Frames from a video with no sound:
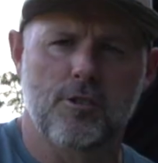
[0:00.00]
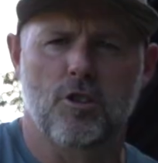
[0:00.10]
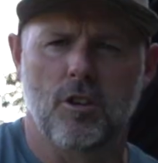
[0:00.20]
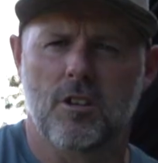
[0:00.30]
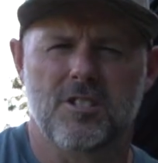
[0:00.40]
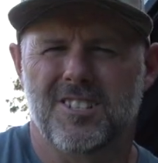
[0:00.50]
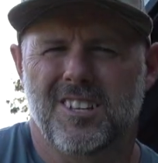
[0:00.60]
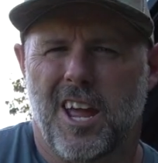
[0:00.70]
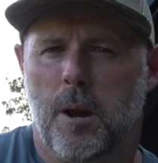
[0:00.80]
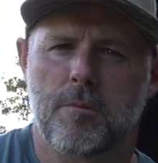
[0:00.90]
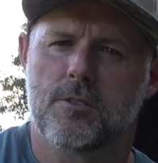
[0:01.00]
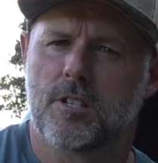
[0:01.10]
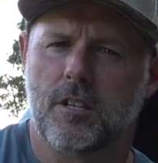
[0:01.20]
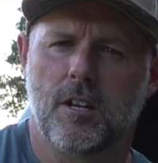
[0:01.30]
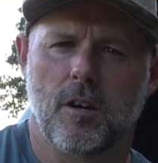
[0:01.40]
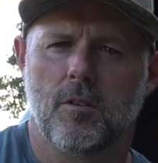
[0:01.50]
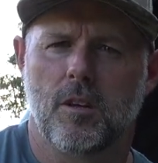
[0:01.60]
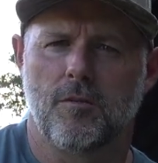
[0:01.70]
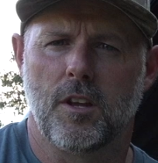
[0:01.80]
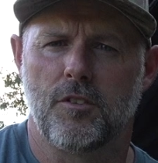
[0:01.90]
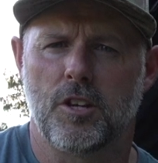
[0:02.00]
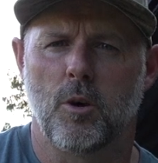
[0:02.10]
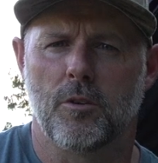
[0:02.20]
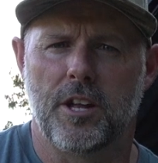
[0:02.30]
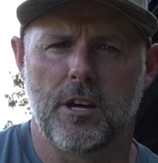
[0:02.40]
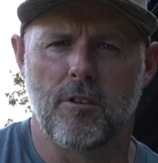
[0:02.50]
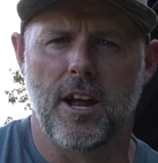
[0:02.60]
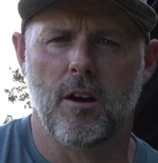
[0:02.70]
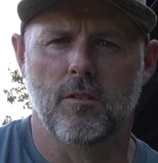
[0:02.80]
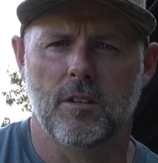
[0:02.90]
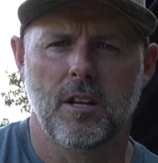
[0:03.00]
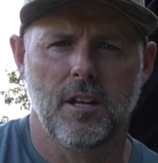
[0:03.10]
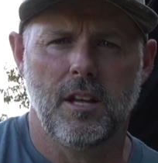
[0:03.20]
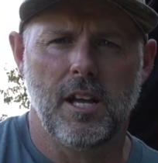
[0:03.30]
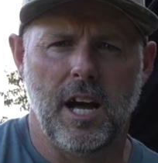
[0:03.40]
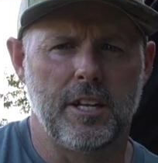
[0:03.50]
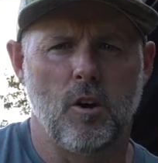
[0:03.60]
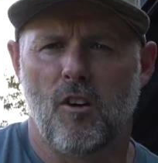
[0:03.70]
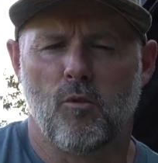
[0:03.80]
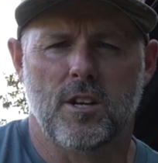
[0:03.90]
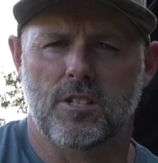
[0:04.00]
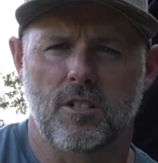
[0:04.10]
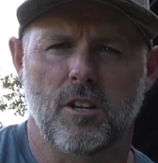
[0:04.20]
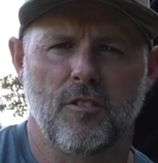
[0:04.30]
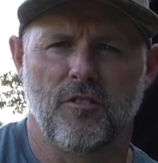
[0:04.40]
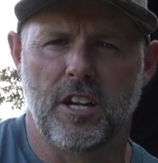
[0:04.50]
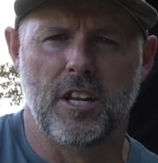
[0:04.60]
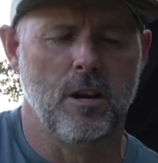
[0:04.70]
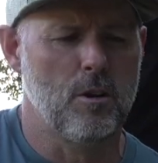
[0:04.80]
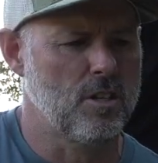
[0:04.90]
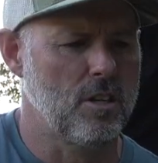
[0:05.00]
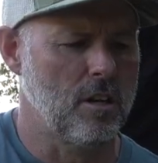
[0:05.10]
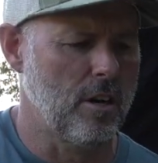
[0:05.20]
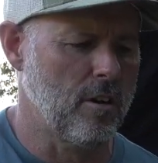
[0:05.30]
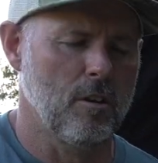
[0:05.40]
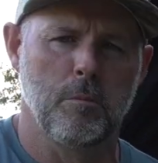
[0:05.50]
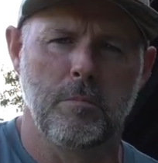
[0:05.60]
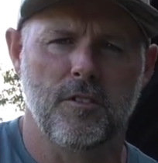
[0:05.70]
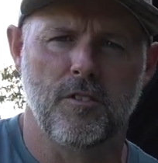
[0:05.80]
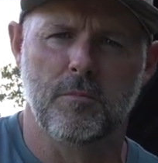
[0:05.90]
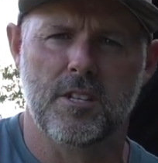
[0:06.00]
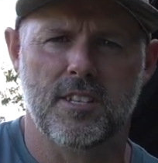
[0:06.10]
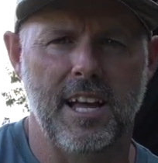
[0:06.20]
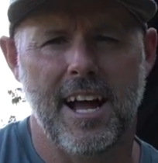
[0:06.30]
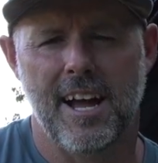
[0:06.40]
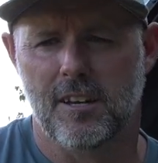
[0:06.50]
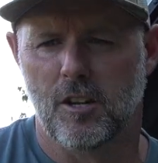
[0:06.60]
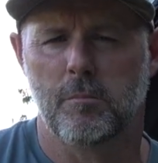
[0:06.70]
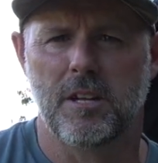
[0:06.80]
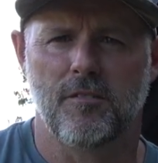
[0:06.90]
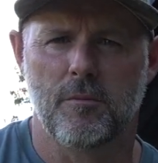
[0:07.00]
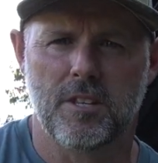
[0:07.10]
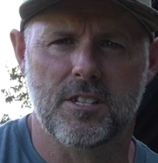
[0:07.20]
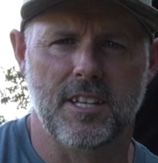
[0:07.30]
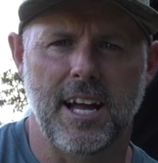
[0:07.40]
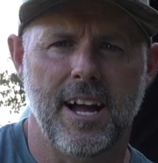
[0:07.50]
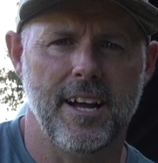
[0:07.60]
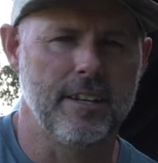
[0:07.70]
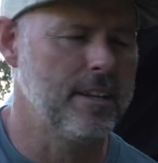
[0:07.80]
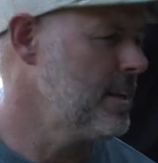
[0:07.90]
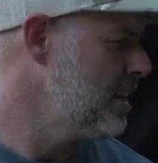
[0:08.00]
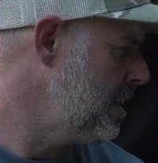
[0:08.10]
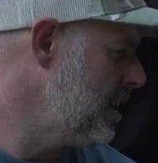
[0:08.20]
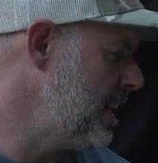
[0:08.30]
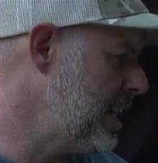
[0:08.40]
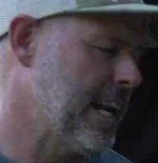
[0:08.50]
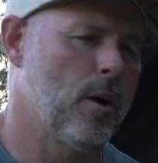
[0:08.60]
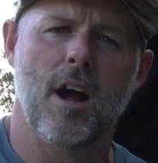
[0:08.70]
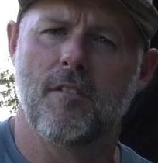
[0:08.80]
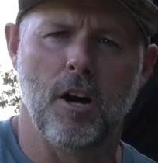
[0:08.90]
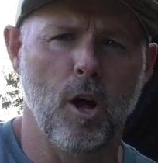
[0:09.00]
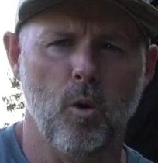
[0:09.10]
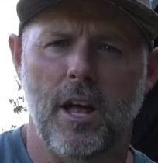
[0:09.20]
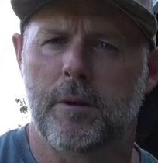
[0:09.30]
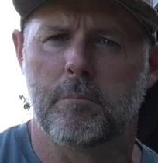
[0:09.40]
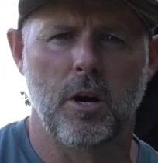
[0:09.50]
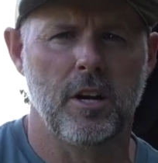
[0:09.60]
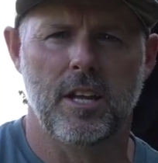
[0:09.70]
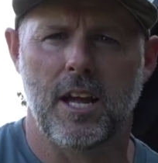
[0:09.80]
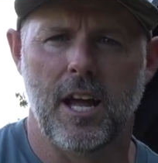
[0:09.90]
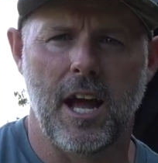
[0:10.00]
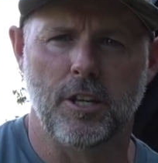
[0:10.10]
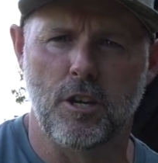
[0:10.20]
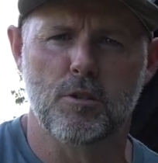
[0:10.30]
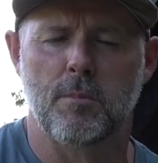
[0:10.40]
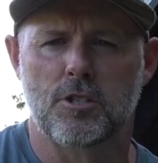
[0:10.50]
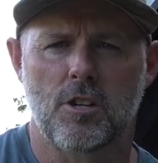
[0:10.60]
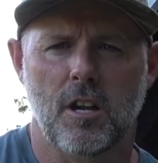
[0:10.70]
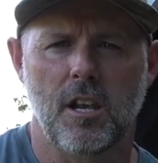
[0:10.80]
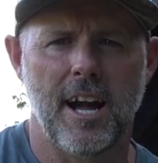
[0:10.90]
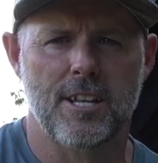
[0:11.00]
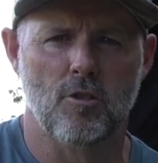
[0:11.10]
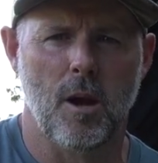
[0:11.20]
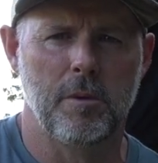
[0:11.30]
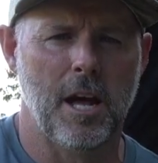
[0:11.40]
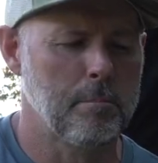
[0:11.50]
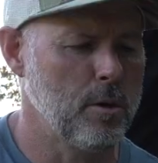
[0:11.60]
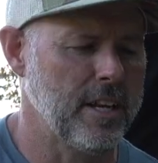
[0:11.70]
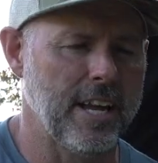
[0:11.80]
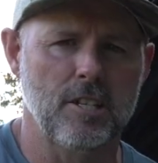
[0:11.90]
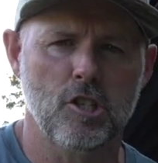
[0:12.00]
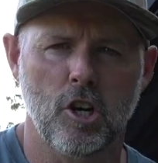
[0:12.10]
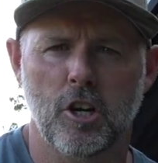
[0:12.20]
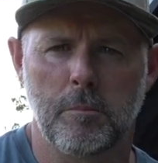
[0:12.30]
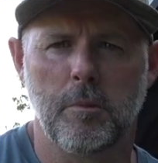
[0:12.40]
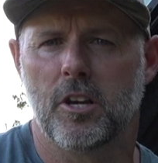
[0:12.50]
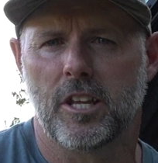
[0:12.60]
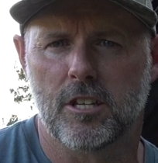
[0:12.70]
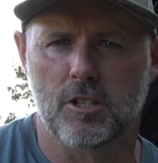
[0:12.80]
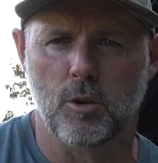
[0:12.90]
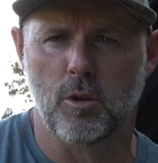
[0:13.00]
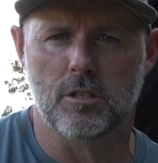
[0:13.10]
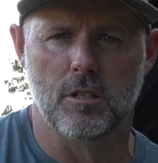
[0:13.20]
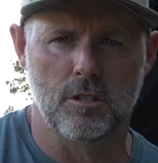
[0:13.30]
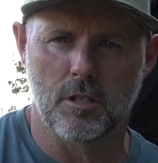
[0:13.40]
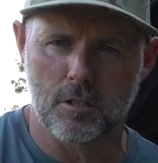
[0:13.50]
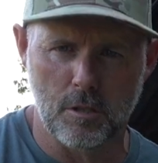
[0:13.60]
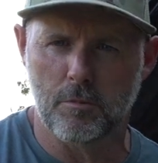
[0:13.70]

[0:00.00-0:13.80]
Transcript: trucks and campers, you know, if you go on that route. I know I've watched a ton of videos, and you learn a little bit from this guy and a little bit from this guy, and I don't have a whole lot of money. I use my truck a lot, so I'm not putting a ton of money into it to